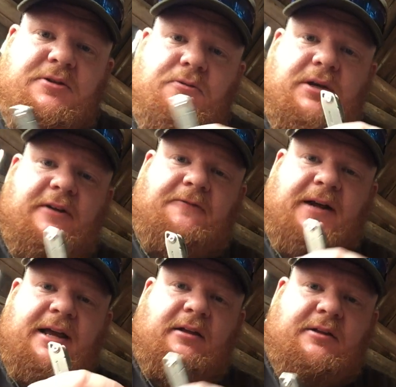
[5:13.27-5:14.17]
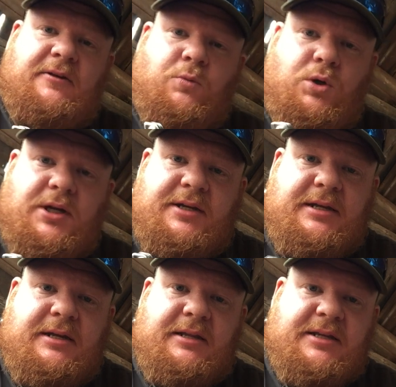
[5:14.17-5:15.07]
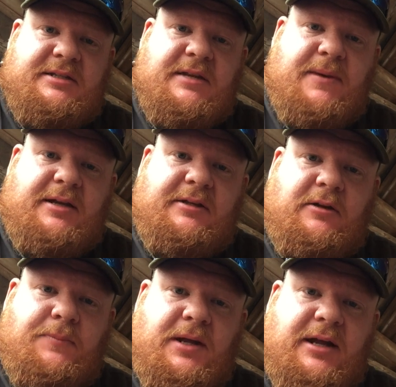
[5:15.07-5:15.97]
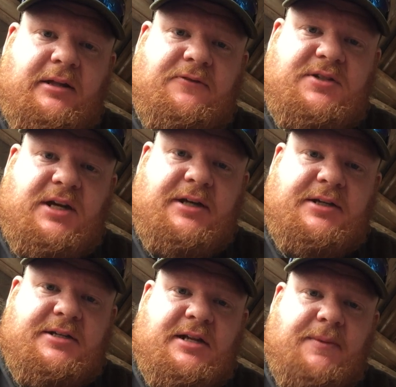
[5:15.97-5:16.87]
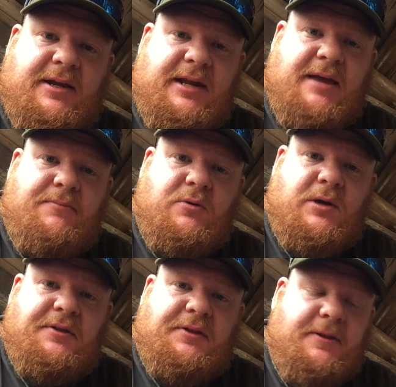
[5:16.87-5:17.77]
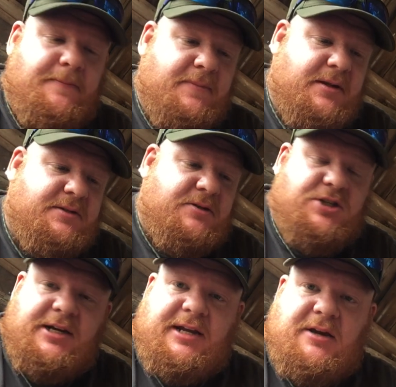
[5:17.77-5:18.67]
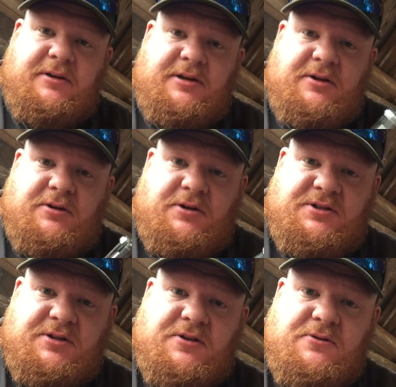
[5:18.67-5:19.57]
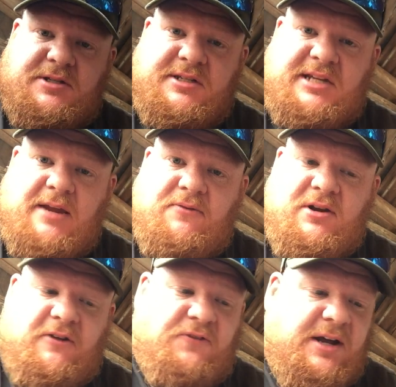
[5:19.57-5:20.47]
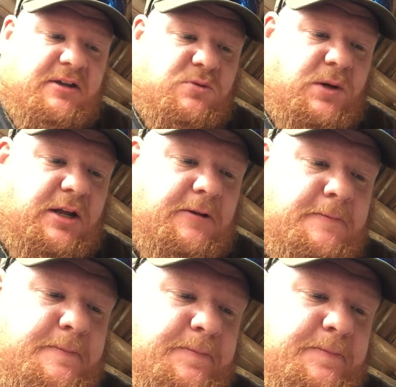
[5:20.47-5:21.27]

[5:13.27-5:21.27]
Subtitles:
to file the wood and thusly make a little pile of sawdust to make an ember with. So check it out, and you can also use the same here file as well.